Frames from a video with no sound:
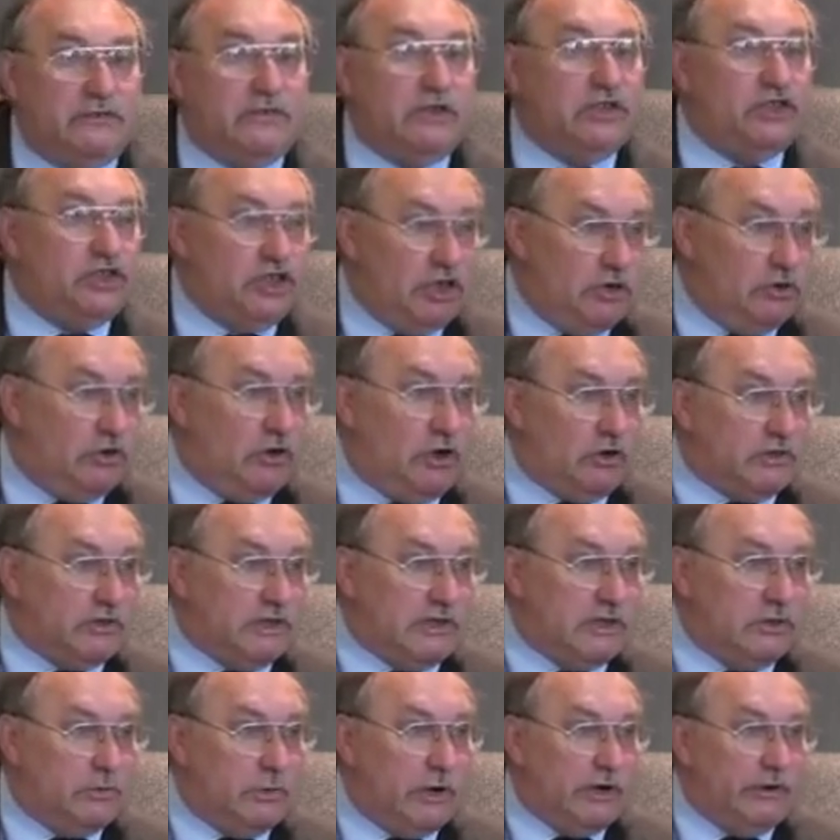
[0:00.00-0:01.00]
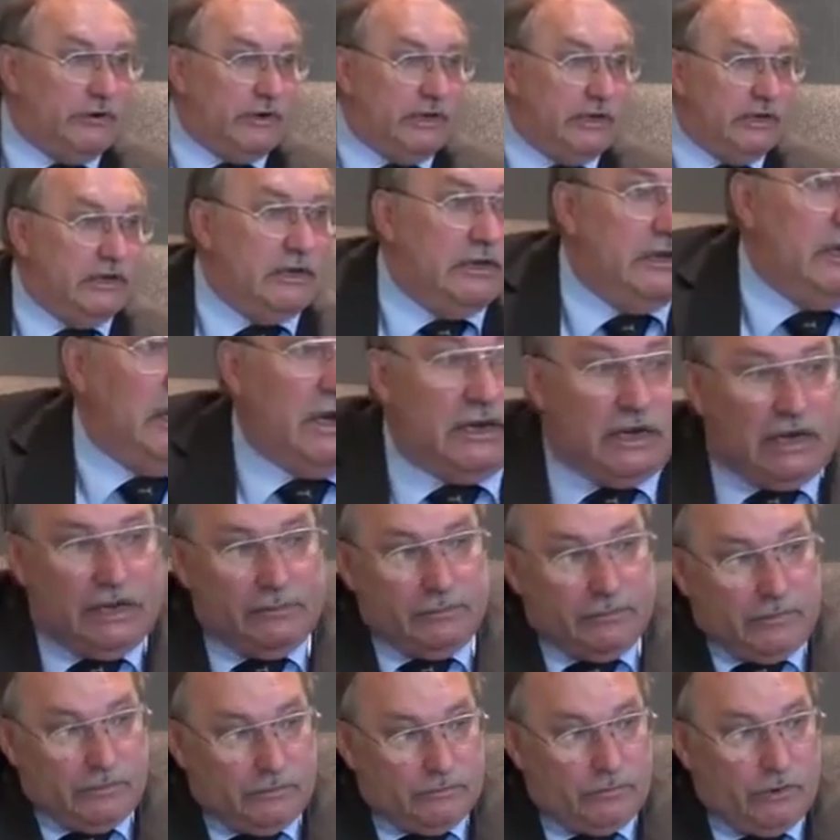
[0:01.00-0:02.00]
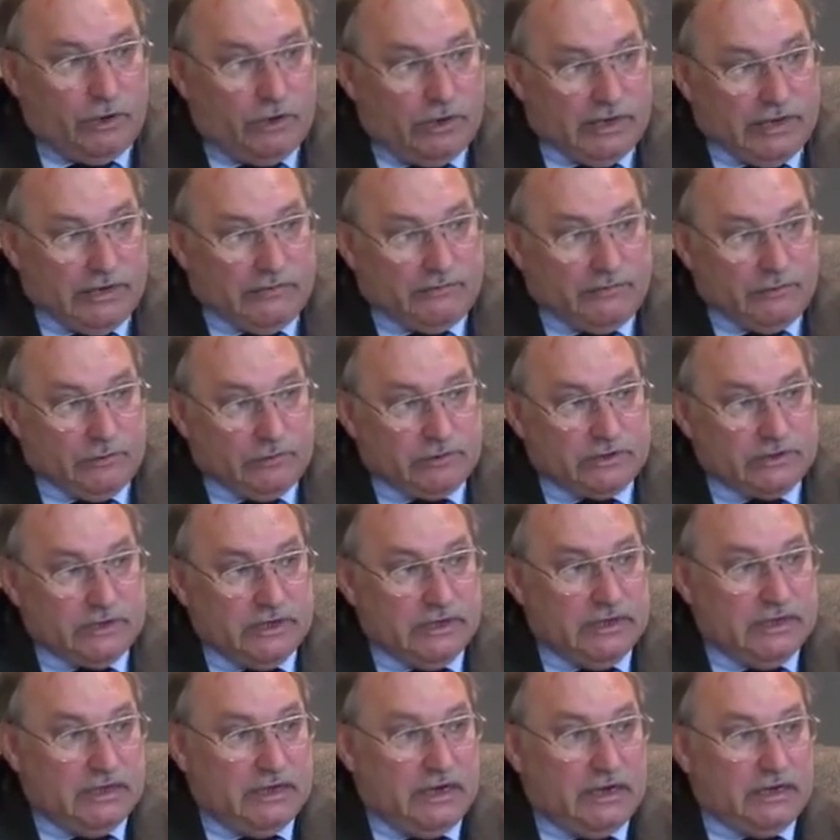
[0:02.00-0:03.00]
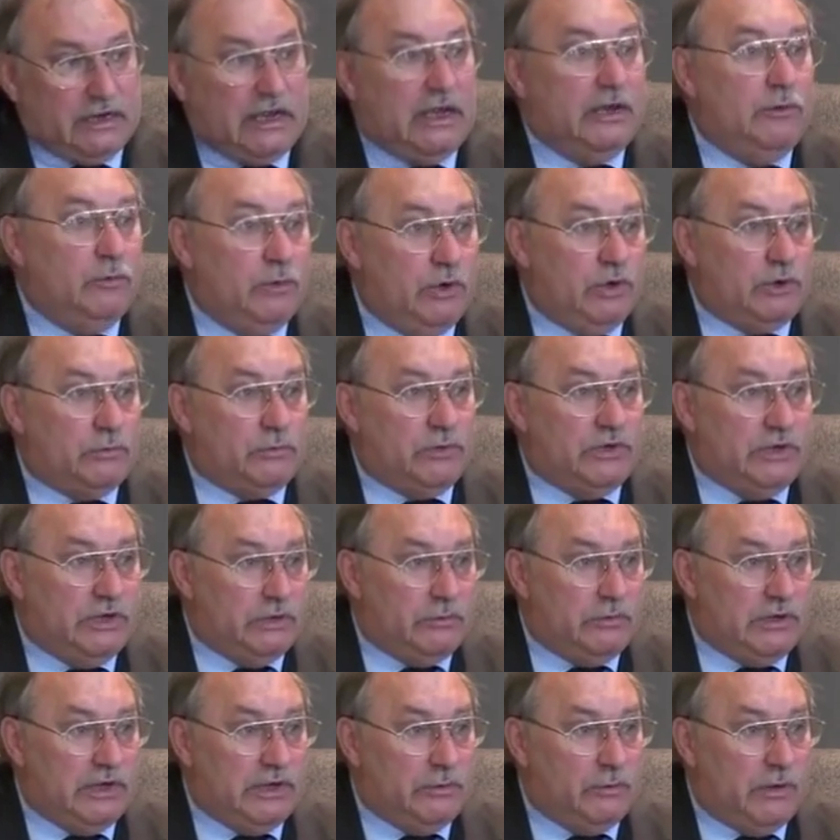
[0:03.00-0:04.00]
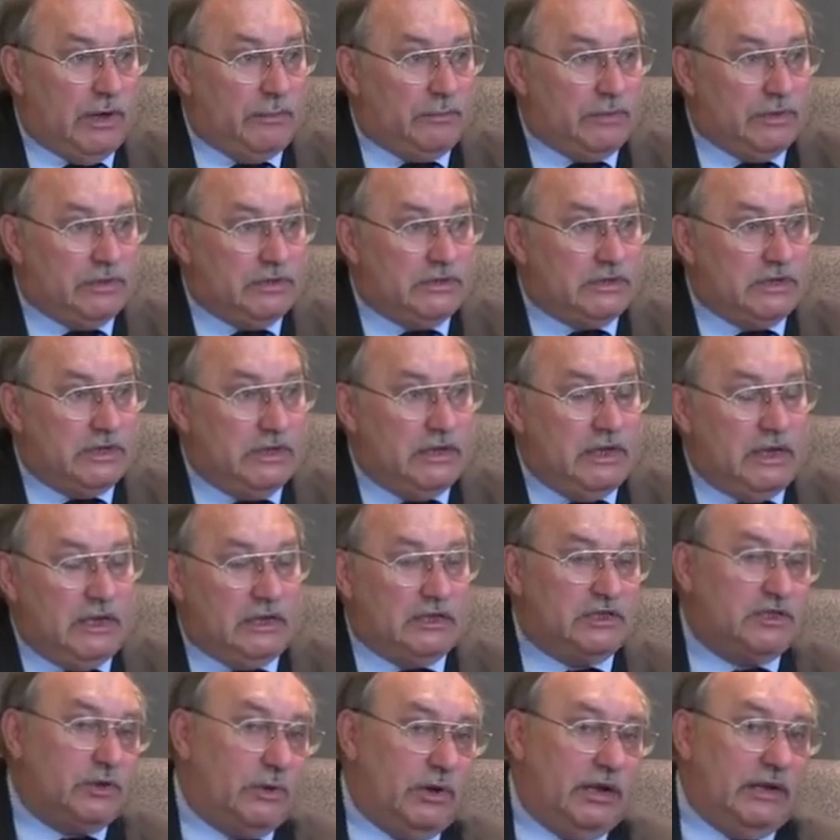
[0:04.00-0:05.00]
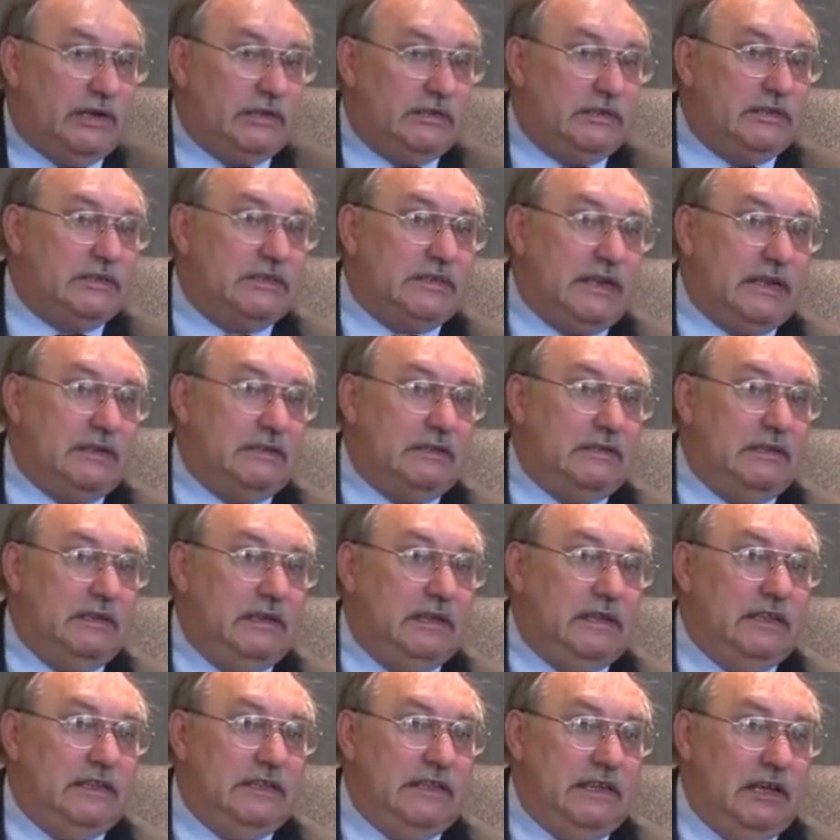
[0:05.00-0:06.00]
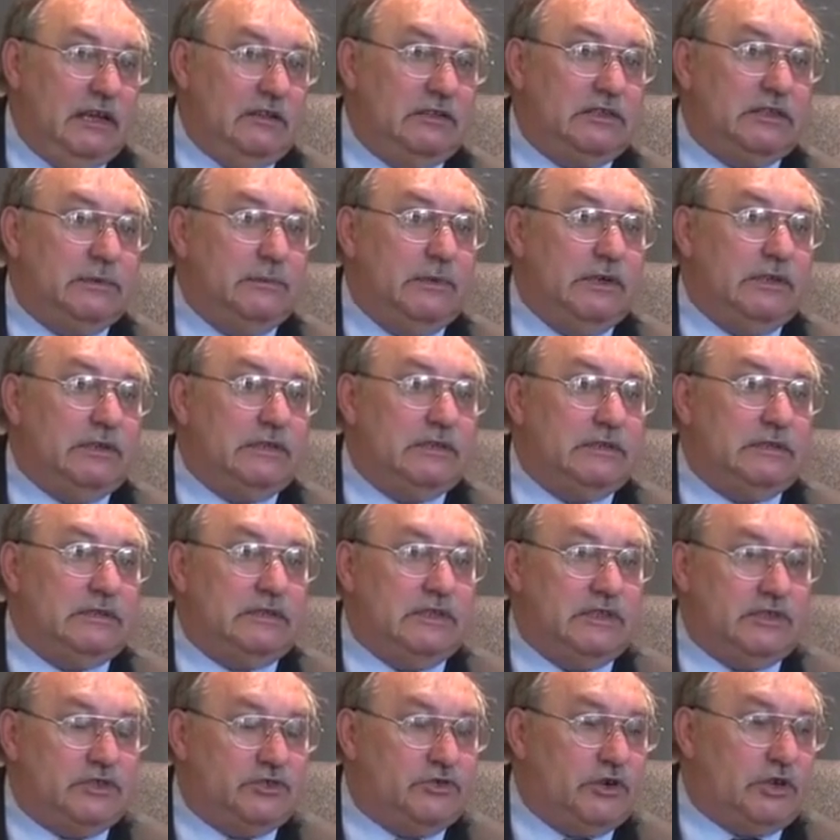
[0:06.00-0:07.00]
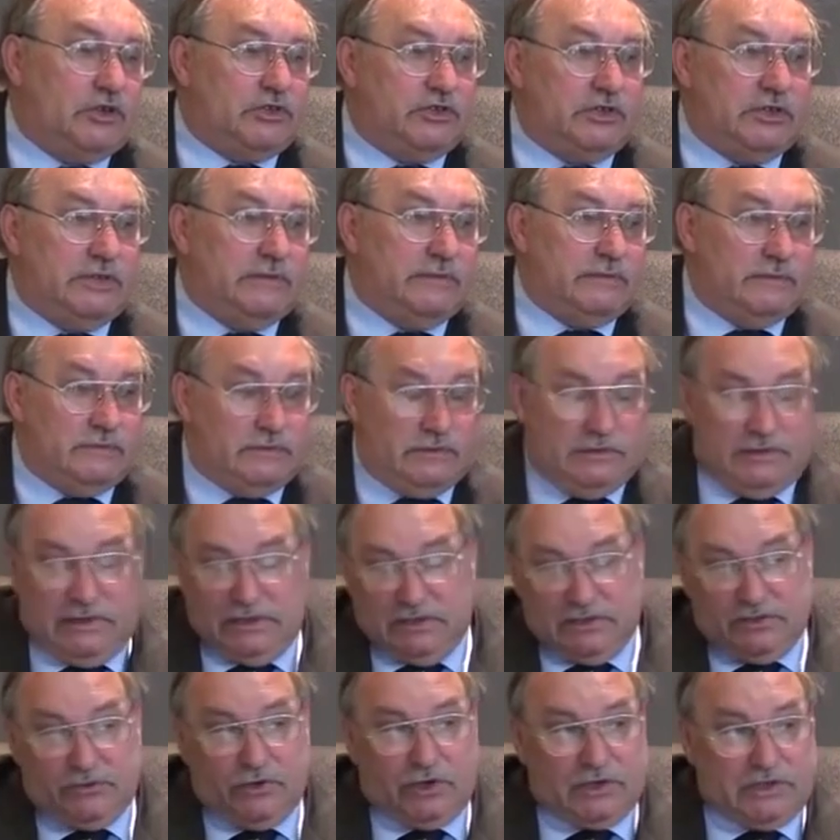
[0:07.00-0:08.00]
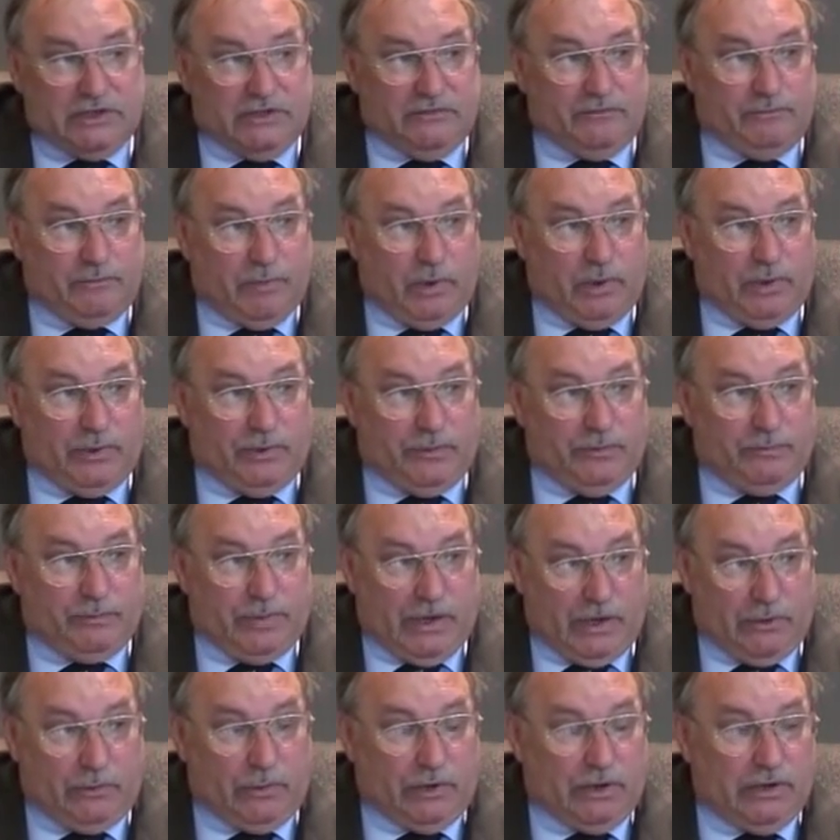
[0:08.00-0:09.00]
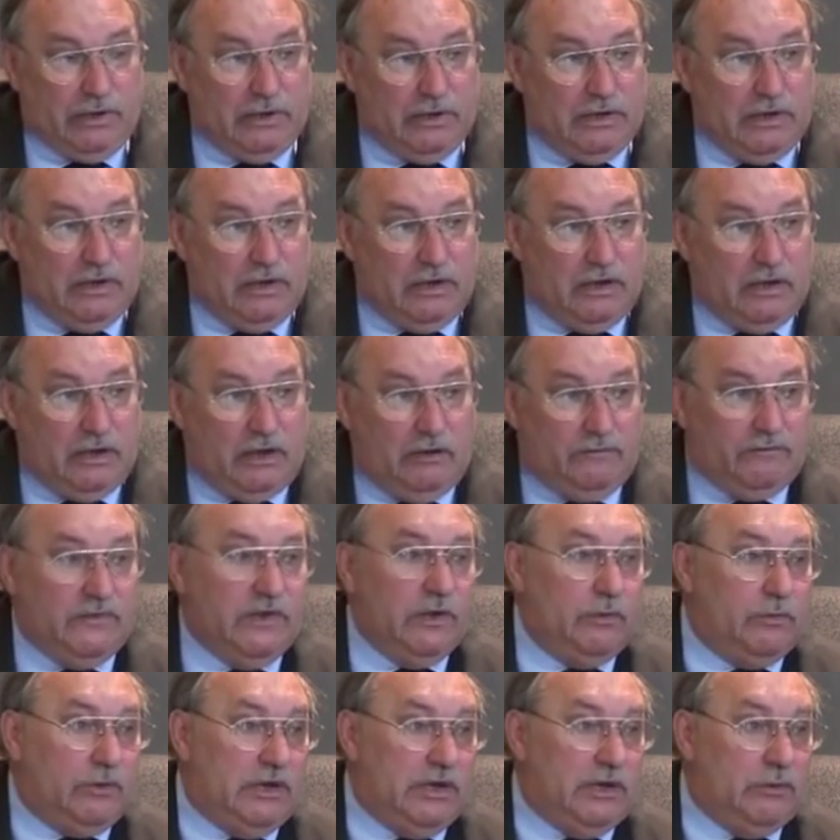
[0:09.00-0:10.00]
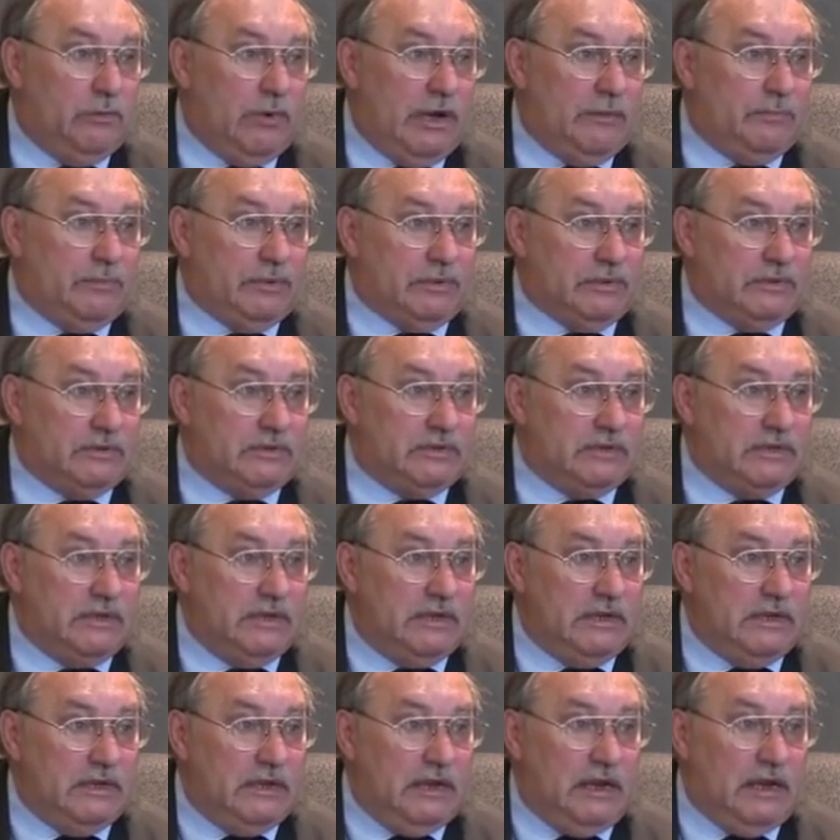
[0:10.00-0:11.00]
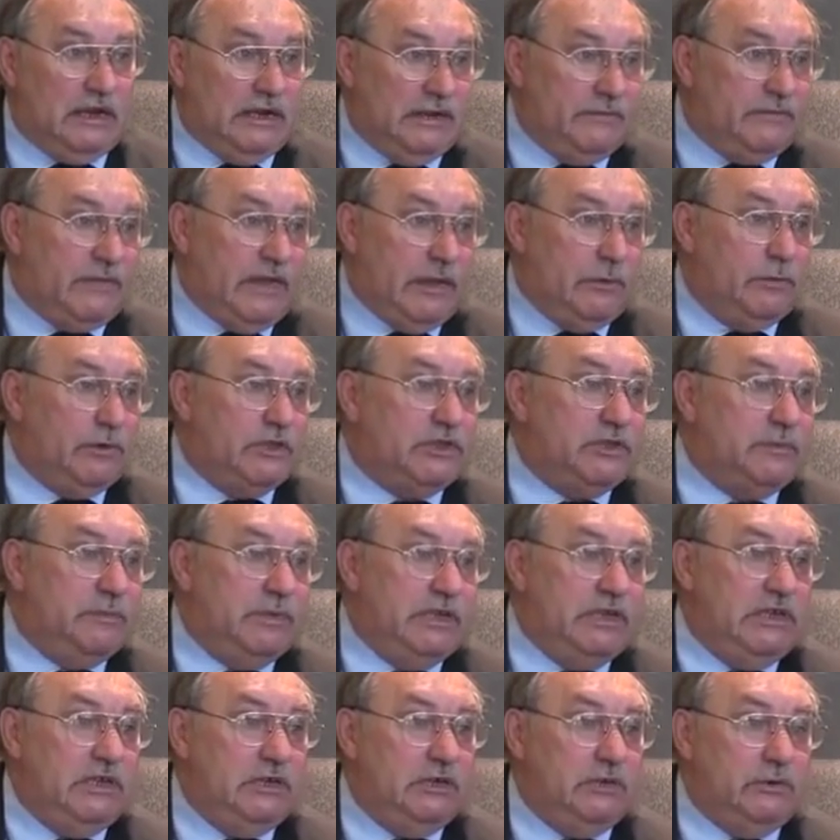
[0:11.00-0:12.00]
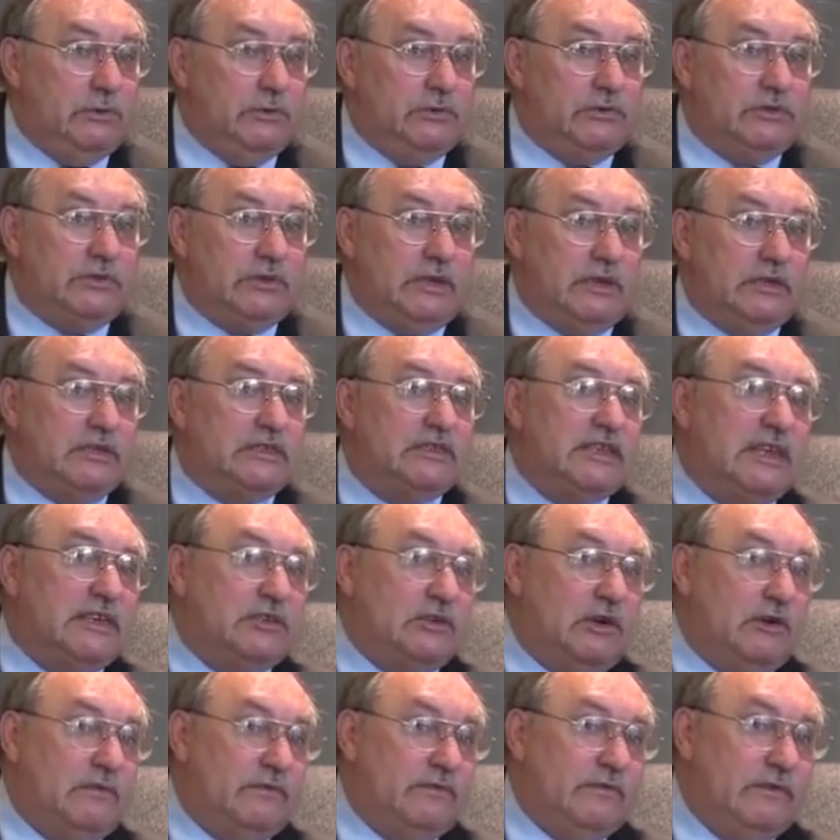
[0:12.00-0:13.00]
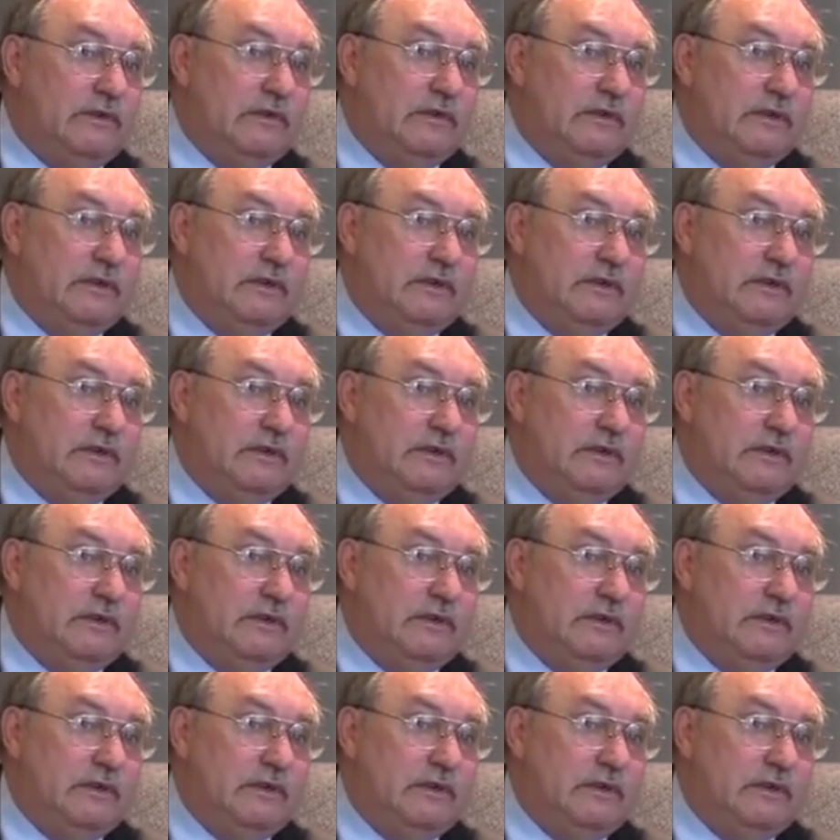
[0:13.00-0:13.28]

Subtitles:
of the Chilcot inquiry. And I'm Royal Air Force, and I work with nuclear weapons, and so I understand the ultimate destructive power of nuclear weapons, and if they were to be used and set off,